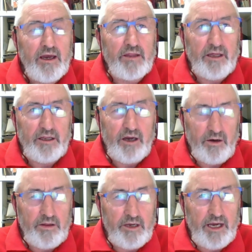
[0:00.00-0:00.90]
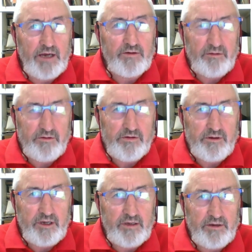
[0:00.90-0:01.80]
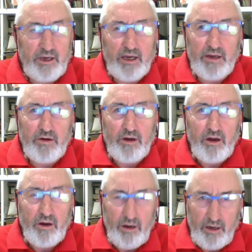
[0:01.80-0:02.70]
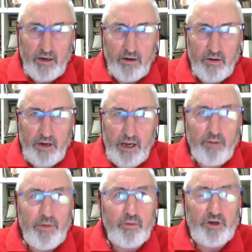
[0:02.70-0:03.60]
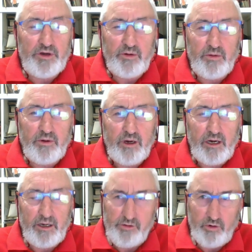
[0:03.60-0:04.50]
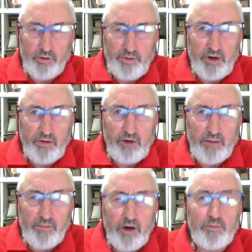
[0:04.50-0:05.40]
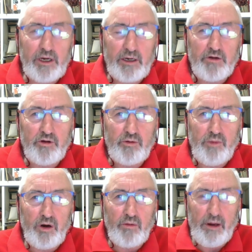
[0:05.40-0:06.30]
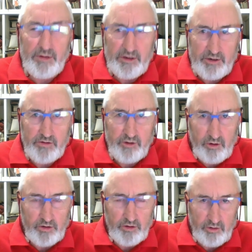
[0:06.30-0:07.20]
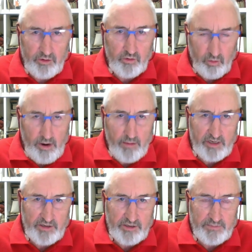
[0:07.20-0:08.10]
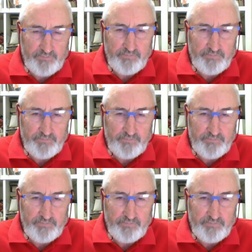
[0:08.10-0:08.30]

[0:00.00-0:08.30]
and then go to the council and say, how about we do a joint program? I'm going to do my rabbits and you can do your rabbits.